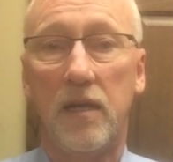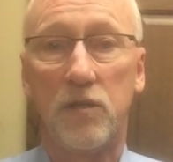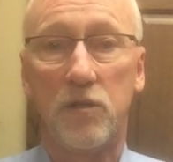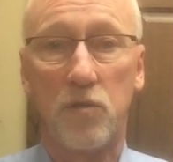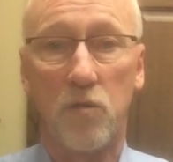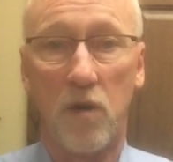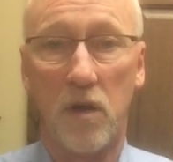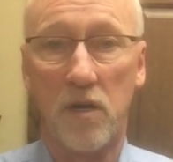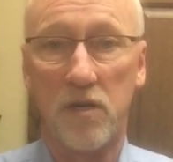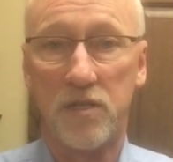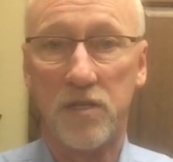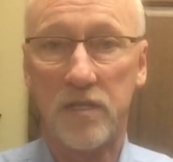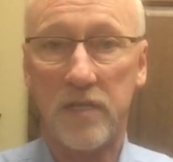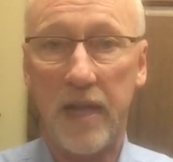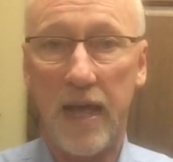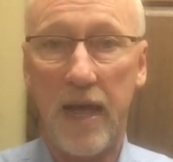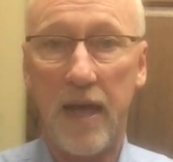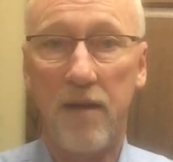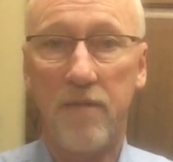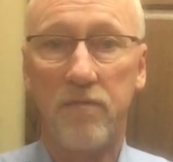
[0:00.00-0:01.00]
to our
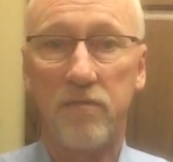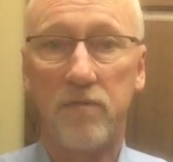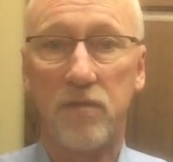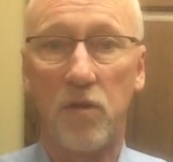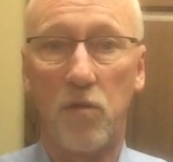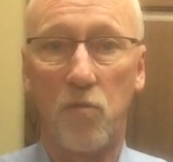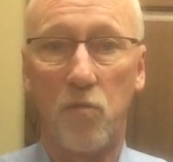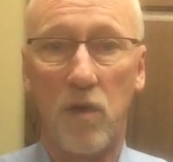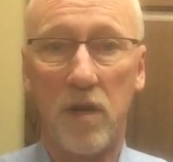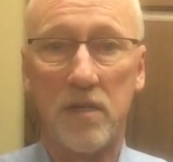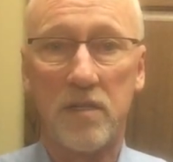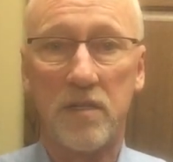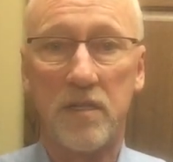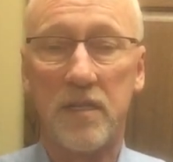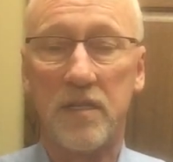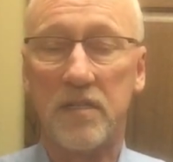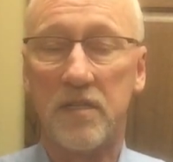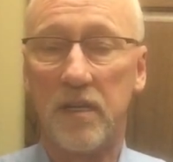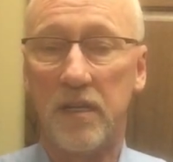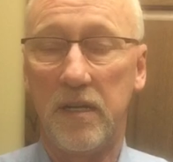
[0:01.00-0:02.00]
staff, the
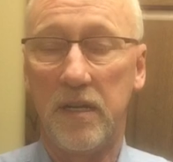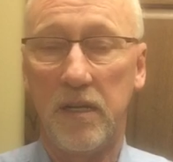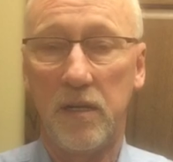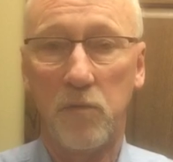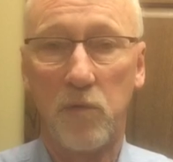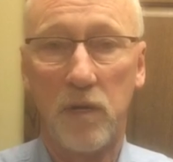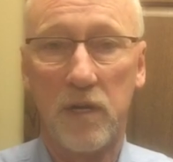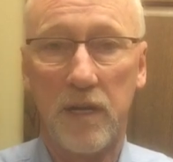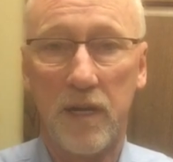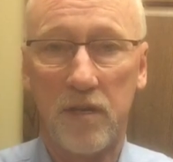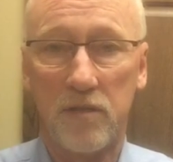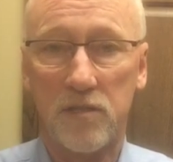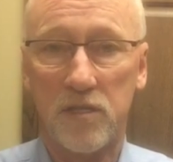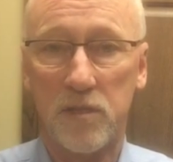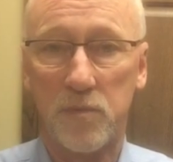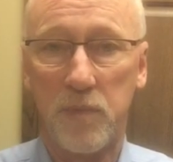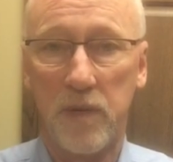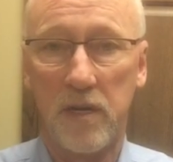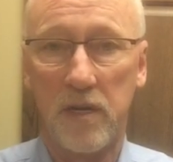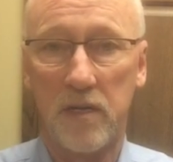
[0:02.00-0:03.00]
residents, and anyone else
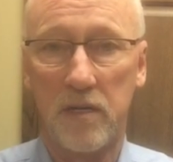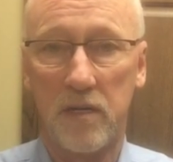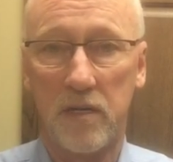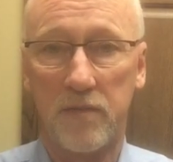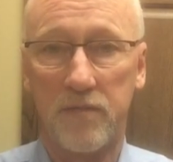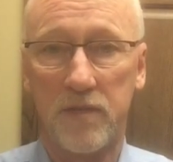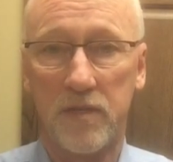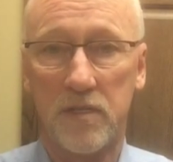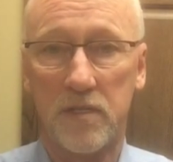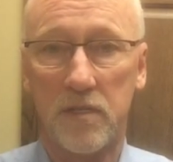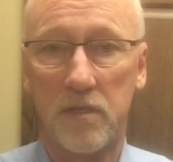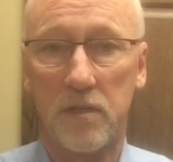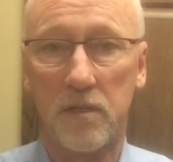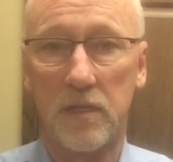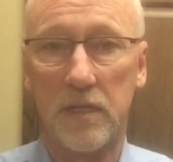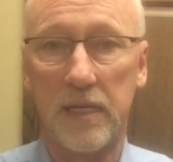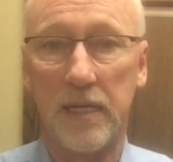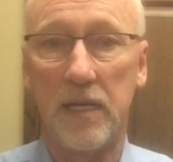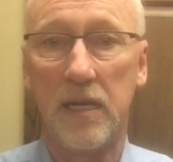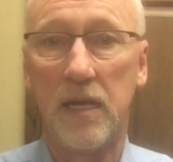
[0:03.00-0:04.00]
who's been at our
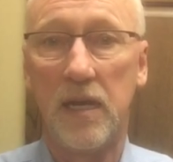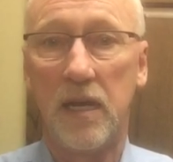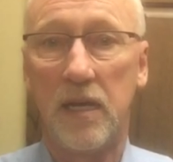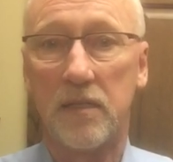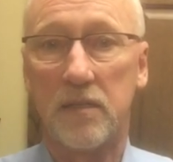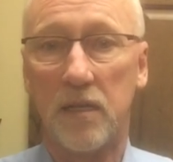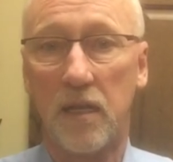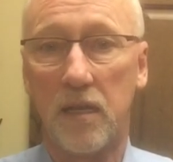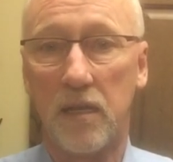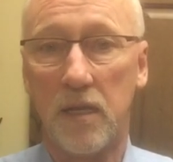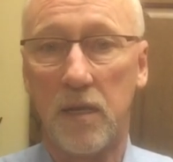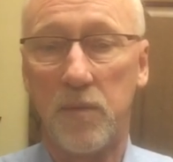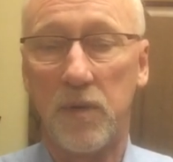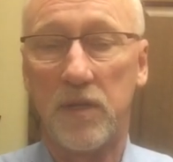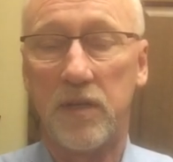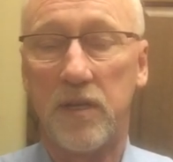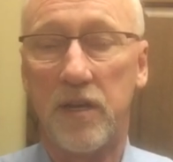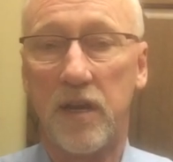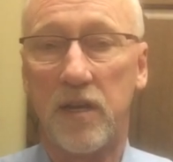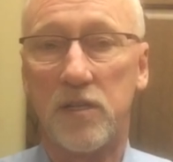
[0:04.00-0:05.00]
facility to
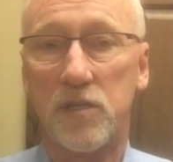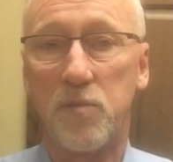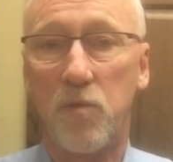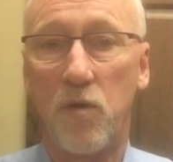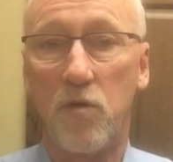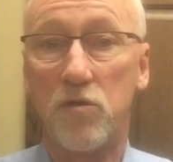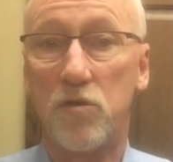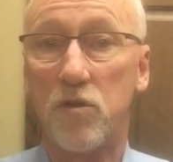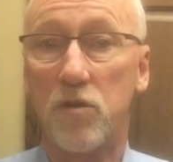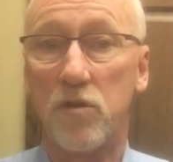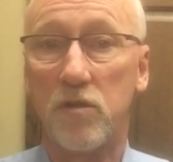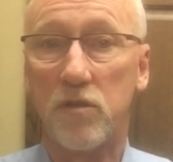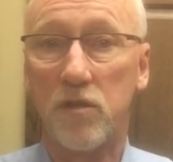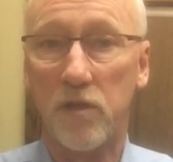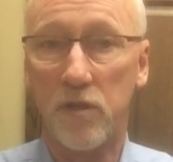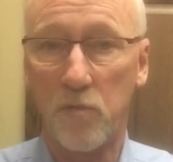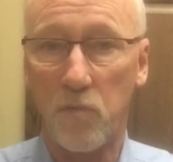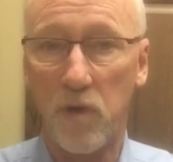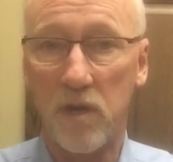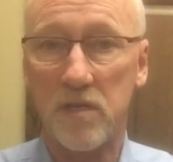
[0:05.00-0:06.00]
limit the exposure
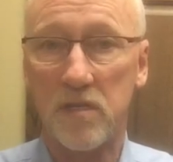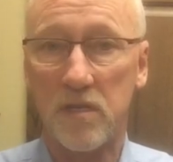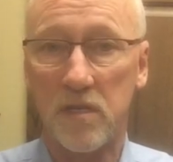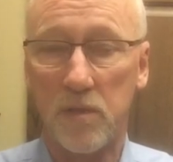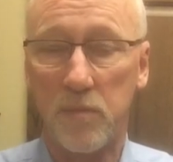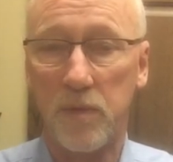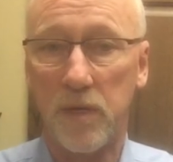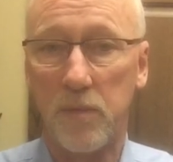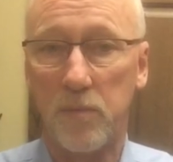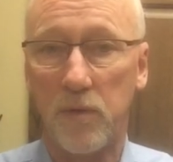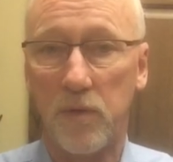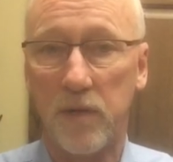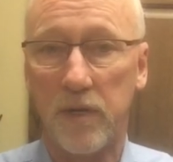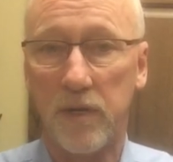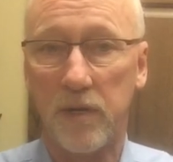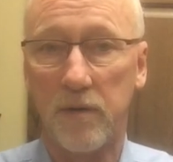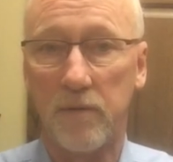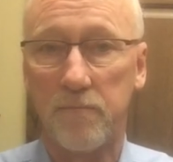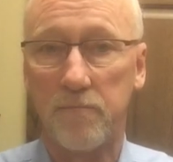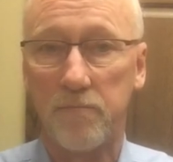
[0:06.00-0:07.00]
to the rest of the people
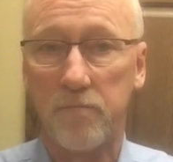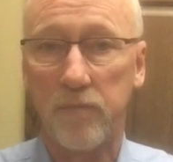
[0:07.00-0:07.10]
here.